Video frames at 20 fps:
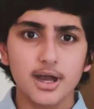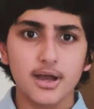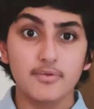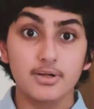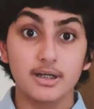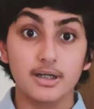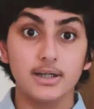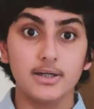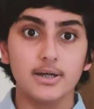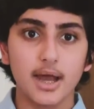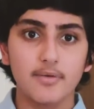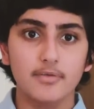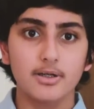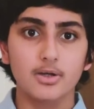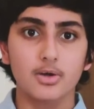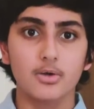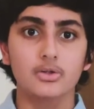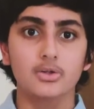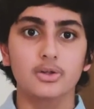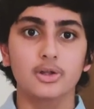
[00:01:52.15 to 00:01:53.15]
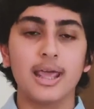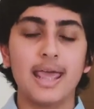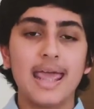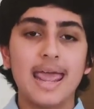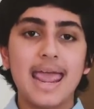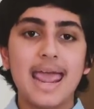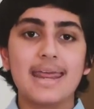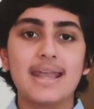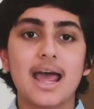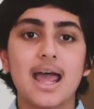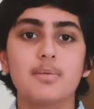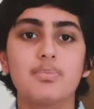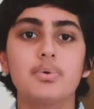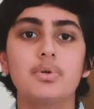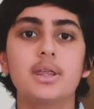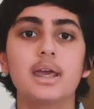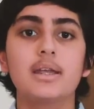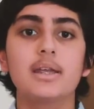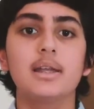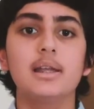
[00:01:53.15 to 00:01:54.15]
gravity, gravitons, and
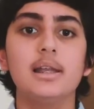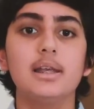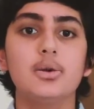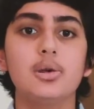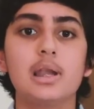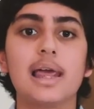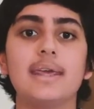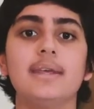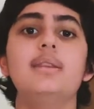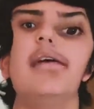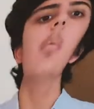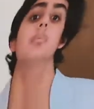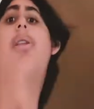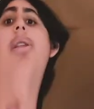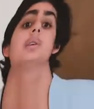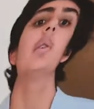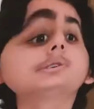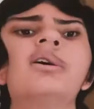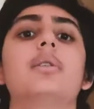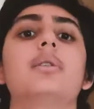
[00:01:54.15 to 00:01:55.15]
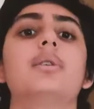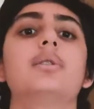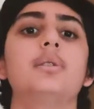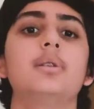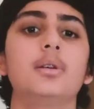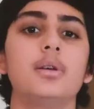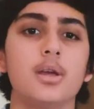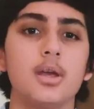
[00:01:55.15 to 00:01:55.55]
hypothetically collide them with each other,